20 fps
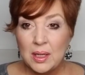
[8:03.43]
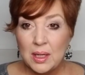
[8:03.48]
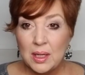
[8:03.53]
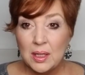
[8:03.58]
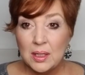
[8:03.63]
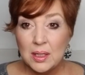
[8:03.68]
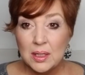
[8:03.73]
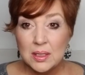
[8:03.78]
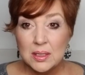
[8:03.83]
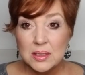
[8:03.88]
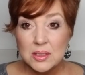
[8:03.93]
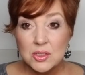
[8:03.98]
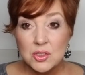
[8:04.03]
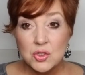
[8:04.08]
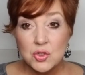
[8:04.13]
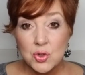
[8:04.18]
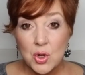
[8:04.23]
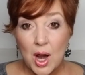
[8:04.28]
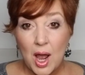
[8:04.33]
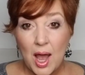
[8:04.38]
it is
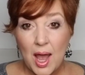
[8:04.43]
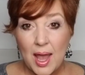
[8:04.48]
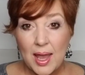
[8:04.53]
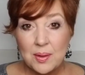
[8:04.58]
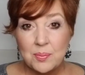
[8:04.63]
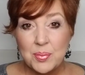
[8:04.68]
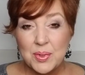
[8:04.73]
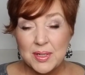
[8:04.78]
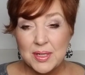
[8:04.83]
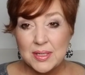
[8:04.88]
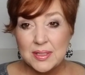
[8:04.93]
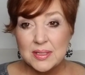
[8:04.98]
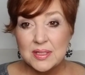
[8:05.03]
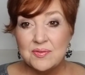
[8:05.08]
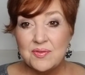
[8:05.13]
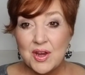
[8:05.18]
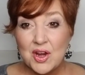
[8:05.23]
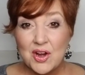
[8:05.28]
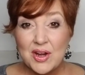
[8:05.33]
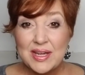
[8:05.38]
dry, but it's
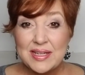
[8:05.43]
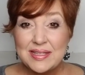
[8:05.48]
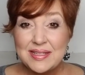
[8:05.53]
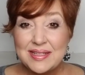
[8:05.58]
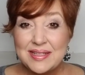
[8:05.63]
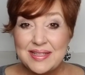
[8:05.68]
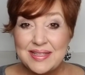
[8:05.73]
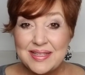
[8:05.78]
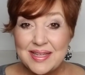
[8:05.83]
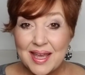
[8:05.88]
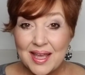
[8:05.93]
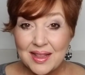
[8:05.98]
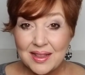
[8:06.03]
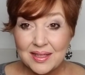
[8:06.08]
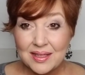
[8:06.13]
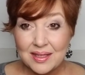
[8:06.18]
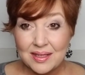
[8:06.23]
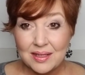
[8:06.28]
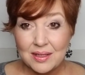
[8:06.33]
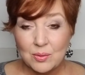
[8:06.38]
very
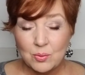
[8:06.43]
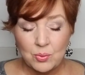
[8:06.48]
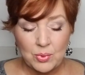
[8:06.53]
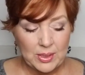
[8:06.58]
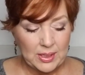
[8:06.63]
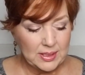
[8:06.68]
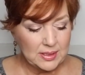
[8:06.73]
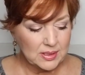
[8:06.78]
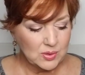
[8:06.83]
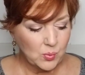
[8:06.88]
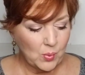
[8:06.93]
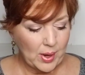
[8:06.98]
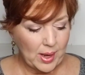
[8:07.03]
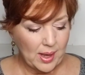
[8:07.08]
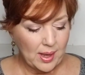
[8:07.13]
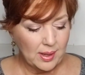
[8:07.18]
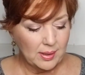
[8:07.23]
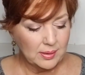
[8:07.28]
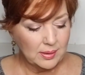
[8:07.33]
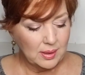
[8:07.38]
delicate when it's
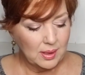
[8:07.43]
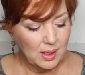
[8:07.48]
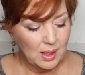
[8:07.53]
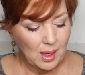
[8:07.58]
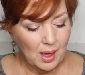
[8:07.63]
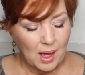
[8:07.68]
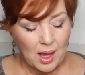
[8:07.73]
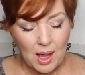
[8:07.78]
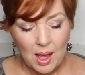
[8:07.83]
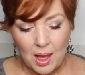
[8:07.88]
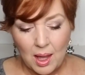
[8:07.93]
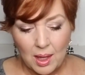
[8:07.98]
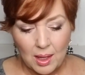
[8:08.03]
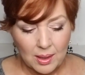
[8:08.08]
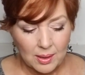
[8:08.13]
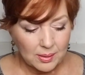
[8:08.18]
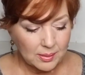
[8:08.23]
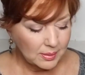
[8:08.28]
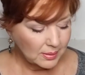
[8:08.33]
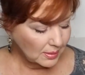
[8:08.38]
wet.
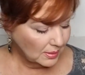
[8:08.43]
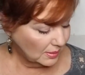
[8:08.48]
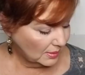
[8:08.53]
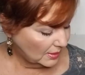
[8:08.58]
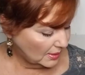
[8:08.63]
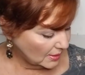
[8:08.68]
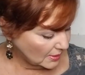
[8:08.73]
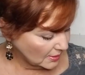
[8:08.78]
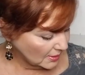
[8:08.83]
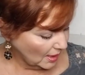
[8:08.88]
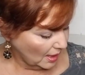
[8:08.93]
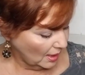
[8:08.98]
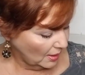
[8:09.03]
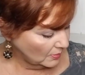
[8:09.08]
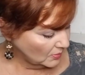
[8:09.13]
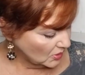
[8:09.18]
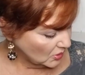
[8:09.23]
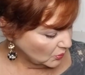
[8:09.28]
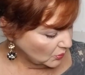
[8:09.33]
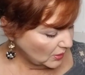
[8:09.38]
This
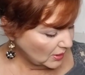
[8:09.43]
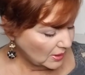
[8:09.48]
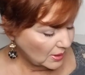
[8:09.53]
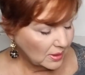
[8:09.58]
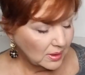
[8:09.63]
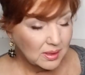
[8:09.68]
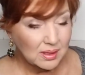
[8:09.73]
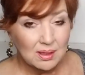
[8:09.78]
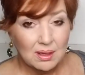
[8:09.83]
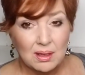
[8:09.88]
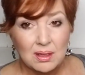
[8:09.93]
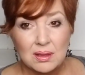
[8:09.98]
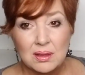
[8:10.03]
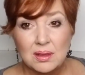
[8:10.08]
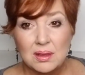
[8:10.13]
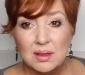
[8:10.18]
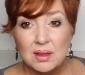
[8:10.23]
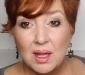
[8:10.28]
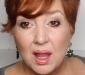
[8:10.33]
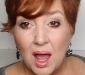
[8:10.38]
comes with a
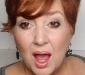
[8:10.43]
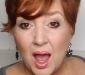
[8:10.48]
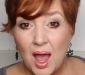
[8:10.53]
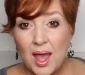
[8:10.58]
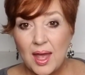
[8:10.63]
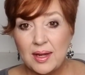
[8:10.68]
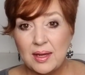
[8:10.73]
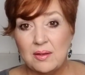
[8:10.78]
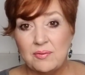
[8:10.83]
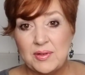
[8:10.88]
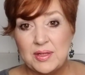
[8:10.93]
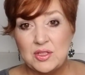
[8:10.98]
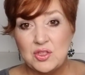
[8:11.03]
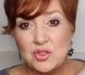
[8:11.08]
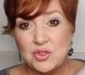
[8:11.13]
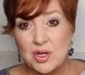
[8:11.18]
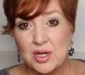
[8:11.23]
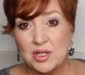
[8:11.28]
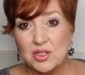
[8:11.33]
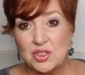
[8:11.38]
lot of
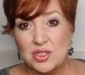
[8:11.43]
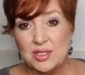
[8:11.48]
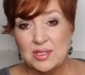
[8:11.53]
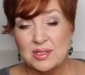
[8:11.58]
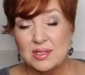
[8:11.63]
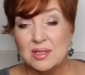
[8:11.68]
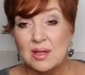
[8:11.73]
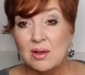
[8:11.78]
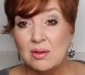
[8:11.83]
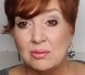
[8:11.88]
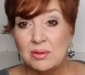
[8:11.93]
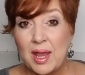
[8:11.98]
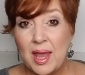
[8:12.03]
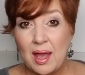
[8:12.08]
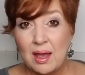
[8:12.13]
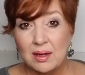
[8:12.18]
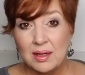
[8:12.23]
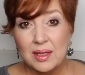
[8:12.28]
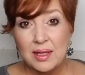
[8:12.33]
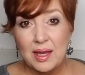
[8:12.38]
instructions on
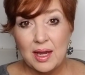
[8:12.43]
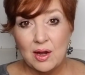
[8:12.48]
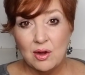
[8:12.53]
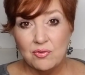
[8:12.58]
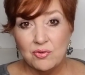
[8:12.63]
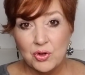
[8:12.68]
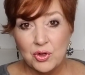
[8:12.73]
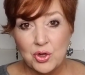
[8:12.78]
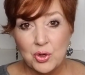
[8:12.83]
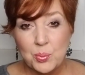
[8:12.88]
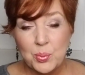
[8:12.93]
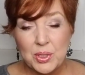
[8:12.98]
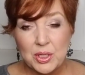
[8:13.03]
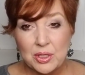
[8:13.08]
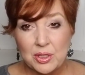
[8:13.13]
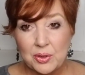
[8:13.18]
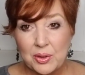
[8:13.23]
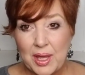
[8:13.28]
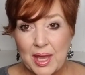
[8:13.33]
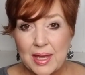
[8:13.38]
how to care for your
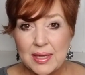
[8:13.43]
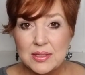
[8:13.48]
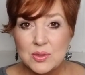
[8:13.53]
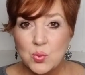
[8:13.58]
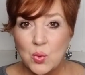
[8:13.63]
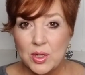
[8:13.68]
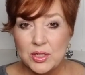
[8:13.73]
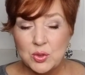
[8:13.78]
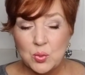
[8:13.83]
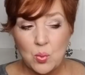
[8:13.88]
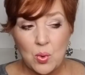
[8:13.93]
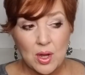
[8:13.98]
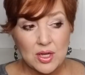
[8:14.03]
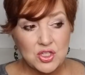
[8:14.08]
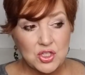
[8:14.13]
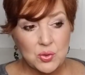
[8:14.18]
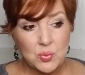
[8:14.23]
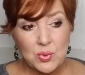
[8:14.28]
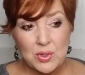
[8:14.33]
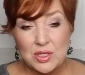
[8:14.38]
pillowcase, what to
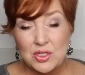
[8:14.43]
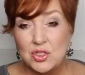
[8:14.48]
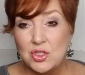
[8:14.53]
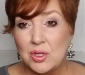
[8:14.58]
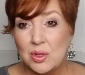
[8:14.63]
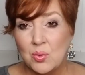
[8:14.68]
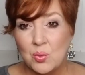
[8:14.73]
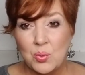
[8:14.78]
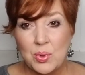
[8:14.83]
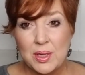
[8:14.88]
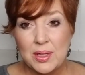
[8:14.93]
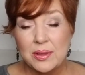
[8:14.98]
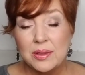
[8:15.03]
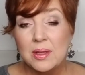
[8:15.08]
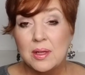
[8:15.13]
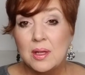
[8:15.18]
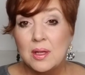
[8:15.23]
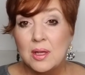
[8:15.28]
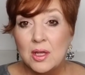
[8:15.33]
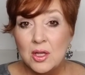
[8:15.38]
wash it with.
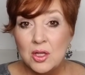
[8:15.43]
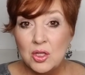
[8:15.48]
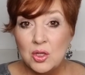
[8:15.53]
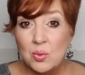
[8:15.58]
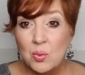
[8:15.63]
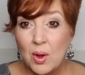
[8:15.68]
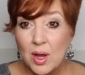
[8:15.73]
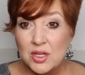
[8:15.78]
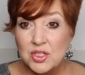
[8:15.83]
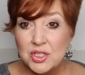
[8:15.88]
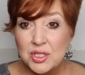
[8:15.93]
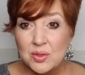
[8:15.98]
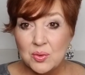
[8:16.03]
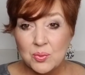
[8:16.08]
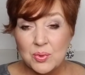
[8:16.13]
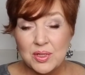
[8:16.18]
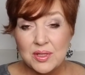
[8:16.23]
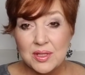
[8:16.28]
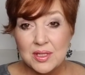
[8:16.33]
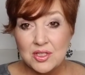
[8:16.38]
You wash it
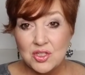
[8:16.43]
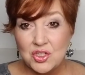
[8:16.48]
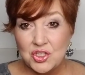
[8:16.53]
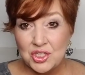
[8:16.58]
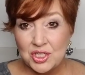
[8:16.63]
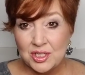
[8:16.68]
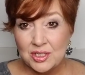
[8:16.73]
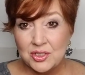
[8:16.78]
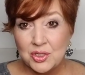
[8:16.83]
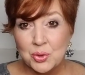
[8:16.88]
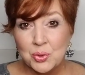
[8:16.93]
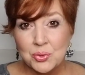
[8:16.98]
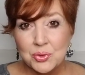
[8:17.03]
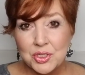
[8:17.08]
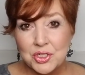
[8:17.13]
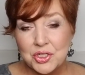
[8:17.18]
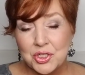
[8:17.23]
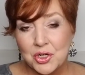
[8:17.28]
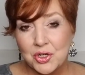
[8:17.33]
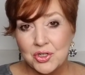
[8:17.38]
with a gentle
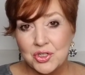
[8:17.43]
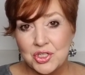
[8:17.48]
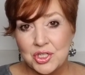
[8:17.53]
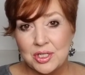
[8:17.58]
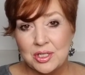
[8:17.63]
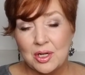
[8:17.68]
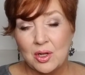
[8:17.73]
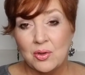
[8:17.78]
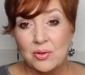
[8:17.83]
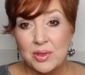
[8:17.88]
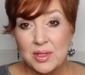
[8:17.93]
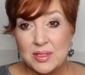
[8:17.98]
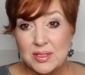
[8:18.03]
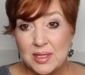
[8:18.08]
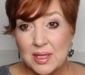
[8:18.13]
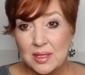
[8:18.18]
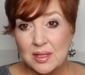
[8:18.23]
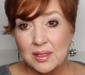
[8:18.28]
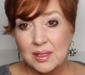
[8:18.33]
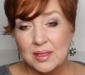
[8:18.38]
detergent on the
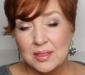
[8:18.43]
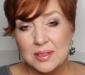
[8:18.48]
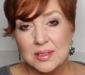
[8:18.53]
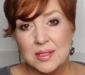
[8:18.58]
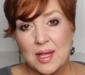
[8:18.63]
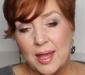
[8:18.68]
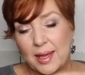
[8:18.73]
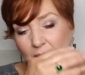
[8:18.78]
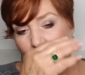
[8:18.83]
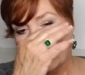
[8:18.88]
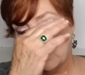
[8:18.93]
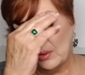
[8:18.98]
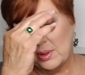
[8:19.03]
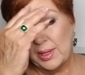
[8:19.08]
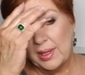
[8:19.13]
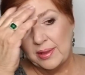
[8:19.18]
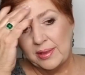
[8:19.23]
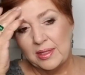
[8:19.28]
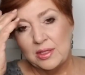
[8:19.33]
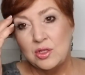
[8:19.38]
delicate cycle,
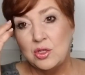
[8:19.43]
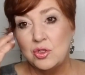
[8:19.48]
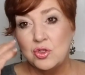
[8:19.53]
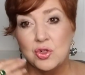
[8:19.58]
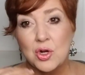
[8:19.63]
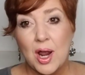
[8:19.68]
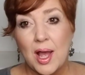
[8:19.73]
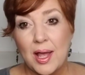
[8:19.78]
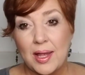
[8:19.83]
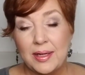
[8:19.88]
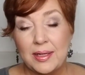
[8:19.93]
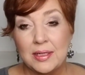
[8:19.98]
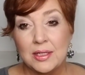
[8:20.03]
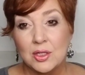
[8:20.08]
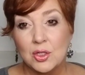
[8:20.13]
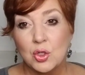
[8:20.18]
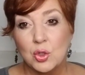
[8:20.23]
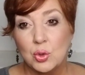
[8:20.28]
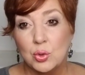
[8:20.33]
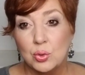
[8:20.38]
and then you dry it in
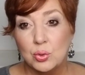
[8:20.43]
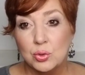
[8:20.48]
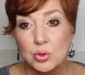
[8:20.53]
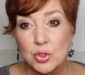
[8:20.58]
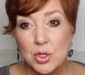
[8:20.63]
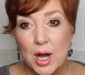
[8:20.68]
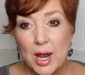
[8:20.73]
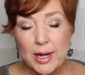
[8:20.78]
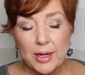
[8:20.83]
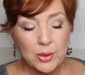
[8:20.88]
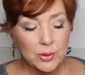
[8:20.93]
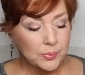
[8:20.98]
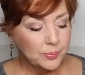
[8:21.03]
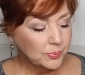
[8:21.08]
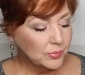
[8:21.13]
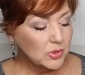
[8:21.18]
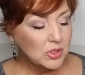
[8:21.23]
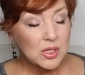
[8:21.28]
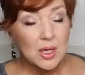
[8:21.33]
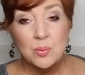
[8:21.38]
a cool dryer,
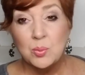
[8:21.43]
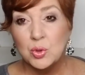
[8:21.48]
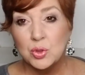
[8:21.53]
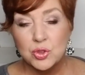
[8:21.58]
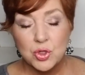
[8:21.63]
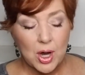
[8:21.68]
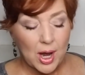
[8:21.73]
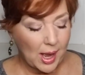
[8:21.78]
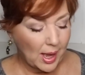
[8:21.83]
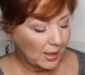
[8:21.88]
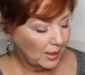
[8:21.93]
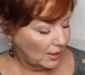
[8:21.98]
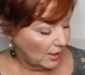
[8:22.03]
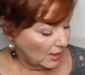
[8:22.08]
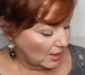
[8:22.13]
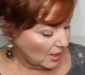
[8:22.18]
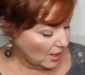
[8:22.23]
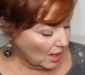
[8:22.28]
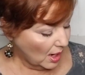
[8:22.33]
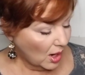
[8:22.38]
tumble dry.
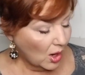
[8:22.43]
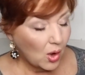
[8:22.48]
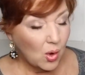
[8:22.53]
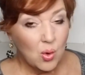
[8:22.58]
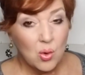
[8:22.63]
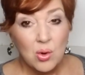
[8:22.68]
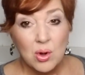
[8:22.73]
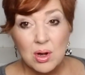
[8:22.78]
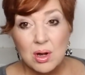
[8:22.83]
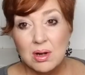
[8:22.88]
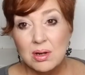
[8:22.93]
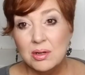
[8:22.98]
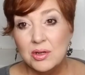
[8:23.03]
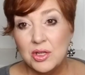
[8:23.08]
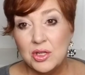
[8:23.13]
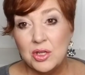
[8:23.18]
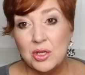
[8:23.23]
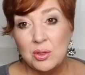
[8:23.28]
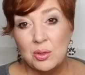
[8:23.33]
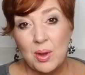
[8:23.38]
Or
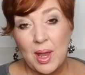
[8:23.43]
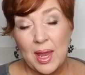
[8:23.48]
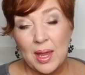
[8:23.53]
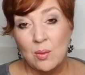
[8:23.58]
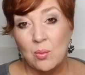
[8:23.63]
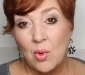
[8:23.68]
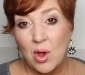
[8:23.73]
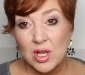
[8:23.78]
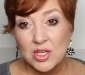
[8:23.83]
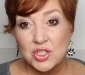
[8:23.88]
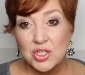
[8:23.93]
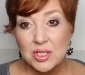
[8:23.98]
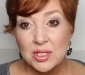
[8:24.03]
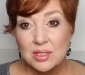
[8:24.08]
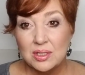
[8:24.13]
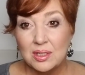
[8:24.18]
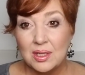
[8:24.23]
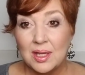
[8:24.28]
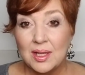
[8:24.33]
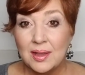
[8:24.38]
you hand wash
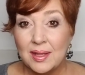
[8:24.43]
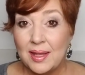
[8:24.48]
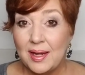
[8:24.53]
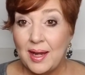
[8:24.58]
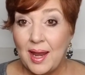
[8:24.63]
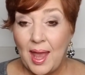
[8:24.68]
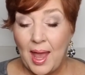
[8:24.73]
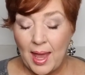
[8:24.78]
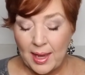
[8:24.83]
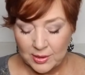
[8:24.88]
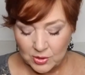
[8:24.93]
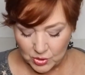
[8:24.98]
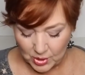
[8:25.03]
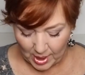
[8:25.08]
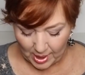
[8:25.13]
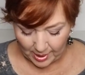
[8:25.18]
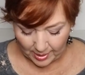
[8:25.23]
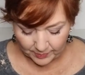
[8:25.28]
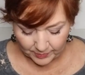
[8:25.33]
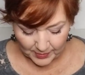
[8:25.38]
it and let it hang
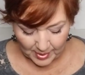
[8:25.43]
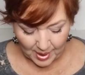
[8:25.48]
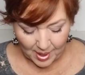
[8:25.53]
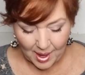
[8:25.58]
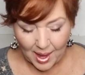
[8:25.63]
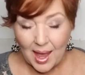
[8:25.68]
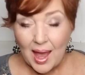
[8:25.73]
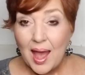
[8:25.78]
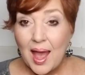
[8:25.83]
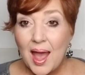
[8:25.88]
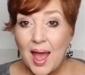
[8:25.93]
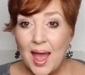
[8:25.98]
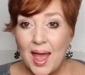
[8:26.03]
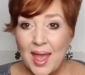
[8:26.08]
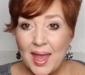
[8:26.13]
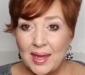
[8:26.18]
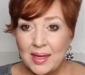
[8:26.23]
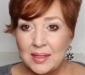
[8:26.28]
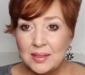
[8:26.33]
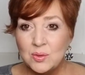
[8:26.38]
dry. I
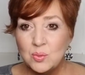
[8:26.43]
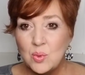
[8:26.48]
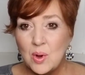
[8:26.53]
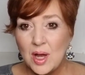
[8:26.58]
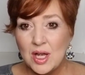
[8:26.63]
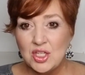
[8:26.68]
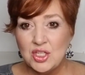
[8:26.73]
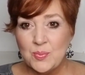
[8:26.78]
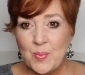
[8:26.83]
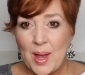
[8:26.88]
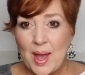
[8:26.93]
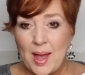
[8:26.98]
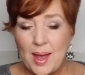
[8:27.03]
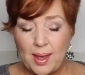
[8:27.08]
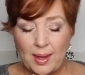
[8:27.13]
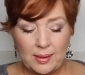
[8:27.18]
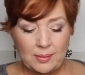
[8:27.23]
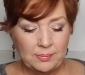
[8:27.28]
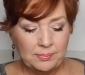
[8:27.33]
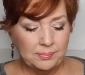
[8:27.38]
hand wash
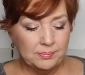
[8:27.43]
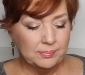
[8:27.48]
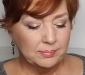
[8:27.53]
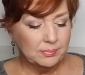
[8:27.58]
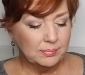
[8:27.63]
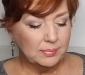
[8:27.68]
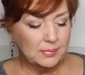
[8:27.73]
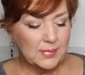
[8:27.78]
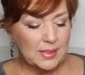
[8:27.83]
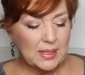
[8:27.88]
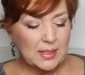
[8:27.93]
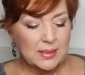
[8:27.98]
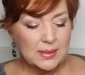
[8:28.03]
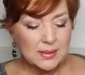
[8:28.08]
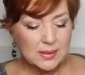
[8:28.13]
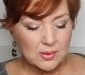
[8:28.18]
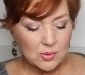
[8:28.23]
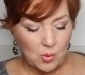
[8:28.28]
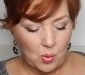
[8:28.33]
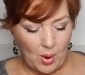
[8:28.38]
mine.
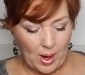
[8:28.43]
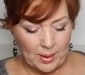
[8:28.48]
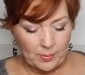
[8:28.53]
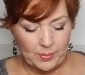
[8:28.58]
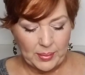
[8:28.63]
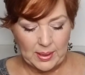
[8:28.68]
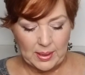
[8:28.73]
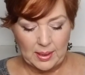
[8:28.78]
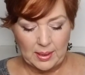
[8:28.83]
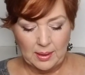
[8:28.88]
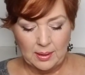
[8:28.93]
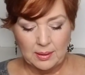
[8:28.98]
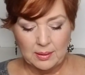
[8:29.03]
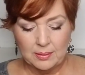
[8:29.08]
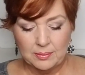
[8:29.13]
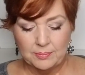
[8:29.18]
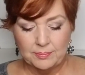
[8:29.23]
It's quite big.